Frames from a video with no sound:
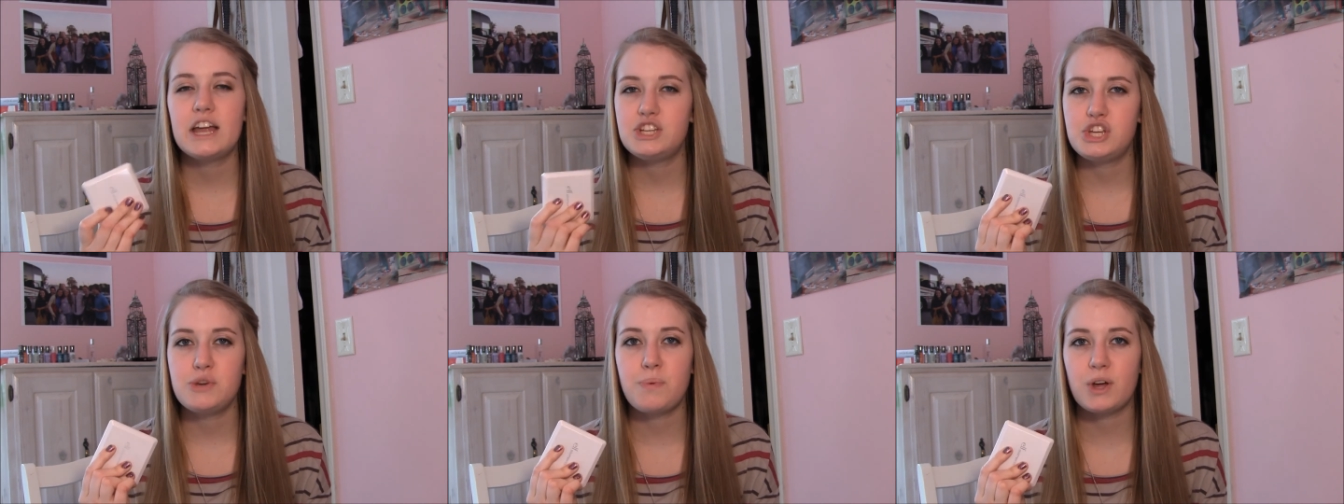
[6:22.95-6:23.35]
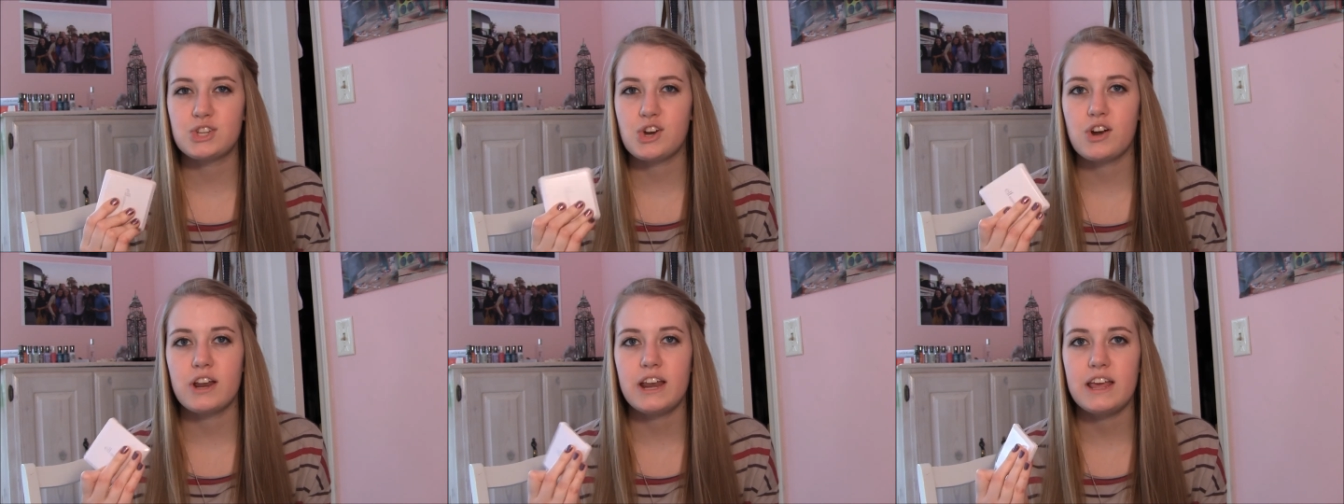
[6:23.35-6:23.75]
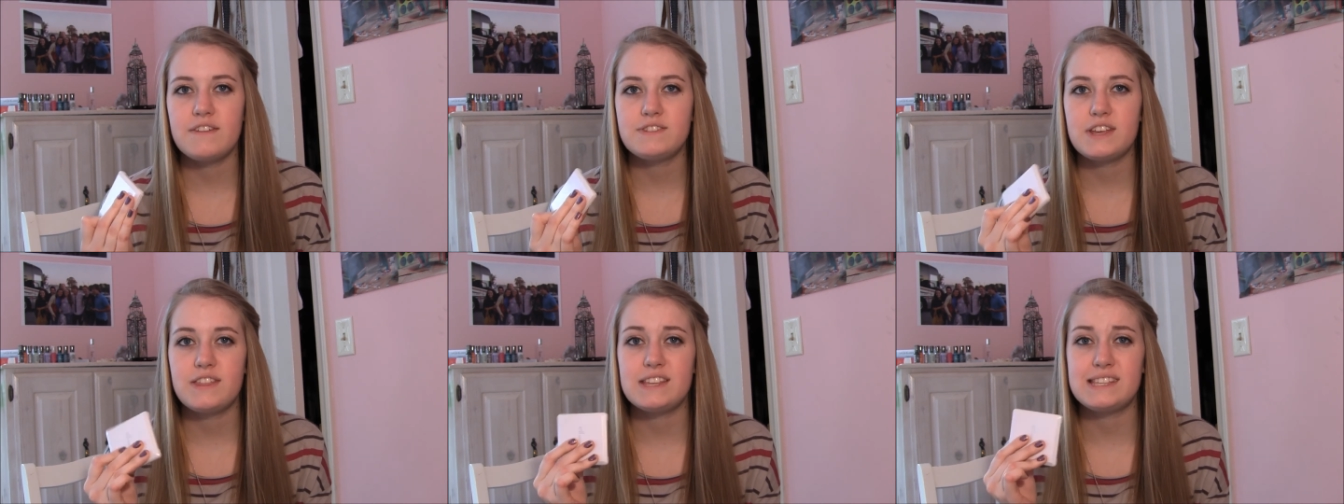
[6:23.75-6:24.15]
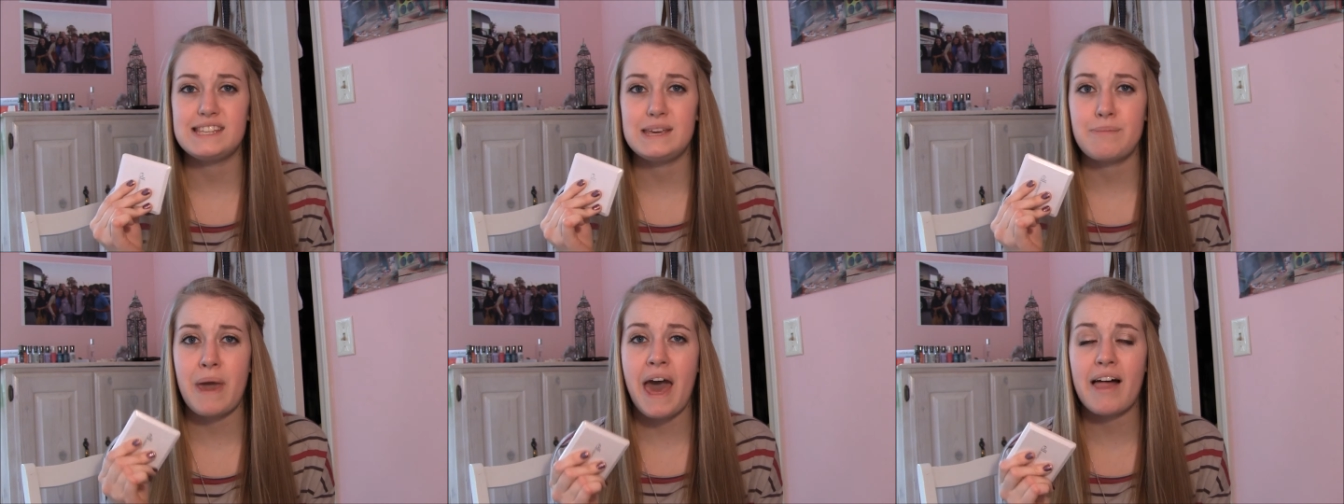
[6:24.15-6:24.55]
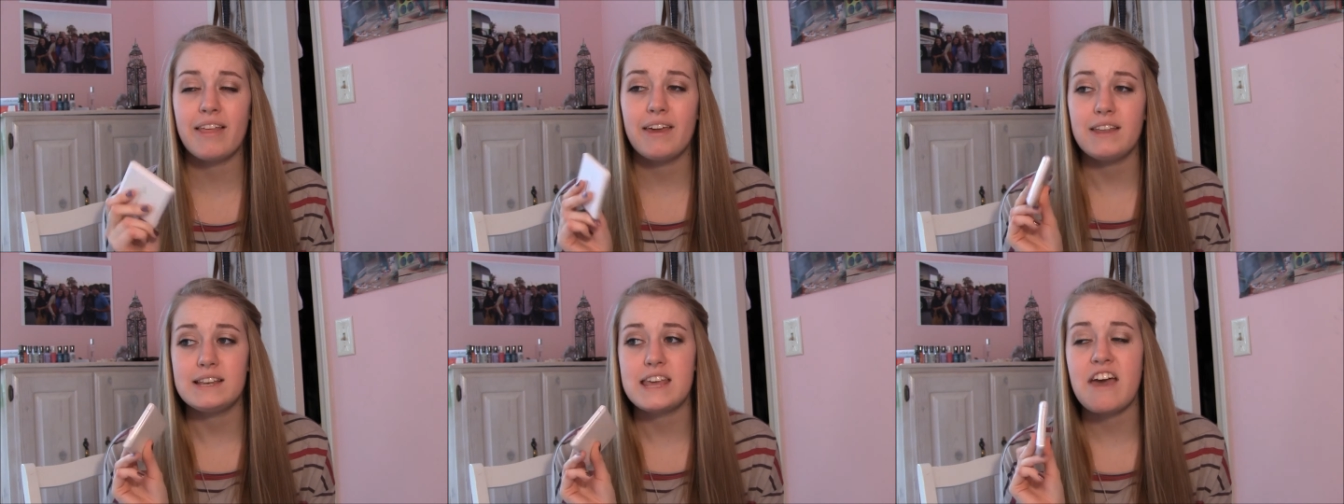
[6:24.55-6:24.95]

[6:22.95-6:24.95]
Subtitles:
cheap alternative to the Z palette,